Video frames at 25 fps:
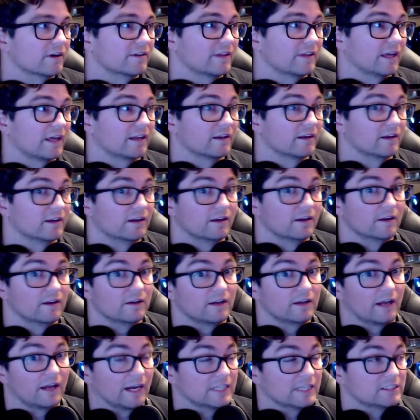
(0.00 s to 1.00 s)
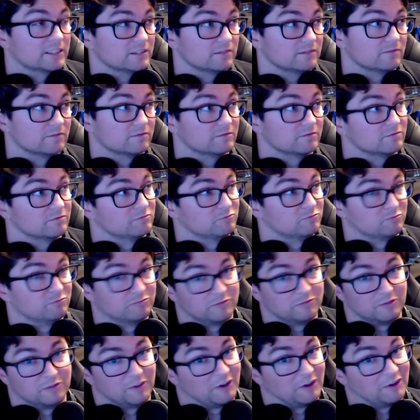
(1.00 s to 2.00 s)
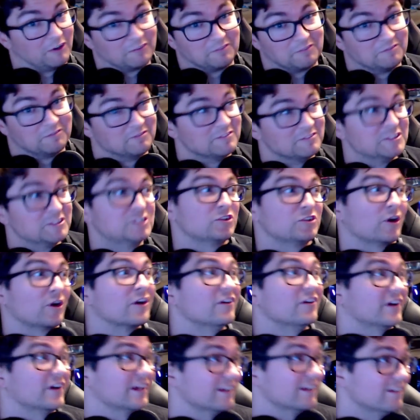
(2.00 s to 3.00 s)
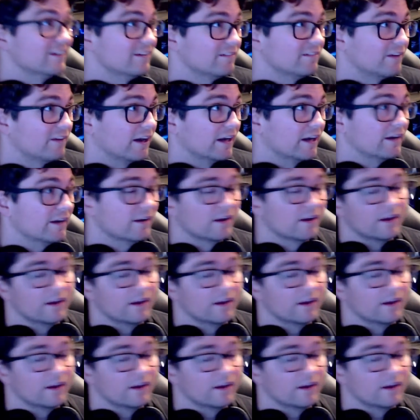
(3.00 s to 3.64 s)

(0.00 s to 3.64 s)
that actually are struggling, right?